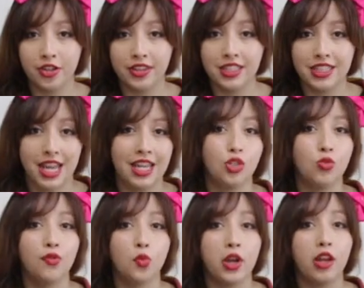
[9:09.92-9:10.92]
during the day to
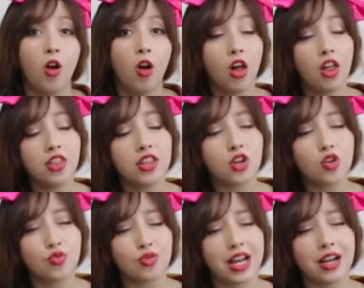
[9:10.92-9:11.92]
avoid all the
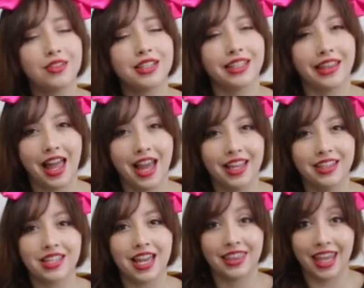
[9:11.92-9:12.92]
crowded
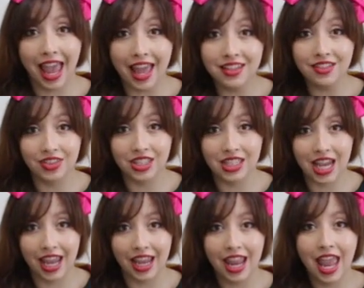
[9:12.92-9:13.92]
lines at the end of the
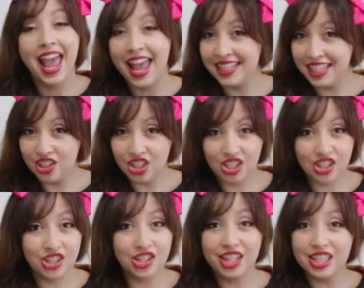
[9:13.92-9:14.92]
day. And he just
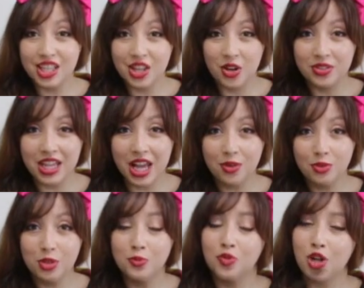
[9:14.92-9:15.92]
took it to the hotel
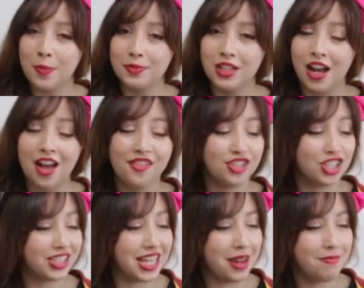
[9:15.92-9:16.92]
room, dropped it off,
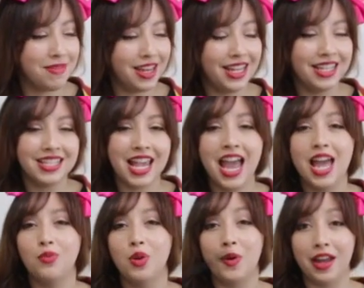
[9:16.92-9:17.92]
took 10 minutes,
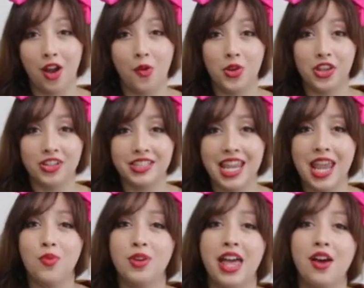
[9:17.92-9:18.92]
and we went on with our day
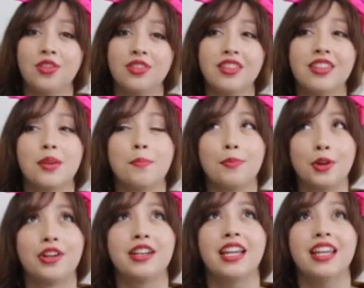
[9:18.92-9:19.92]
without the
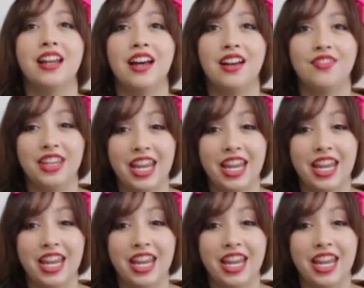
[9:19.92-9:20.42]
burden of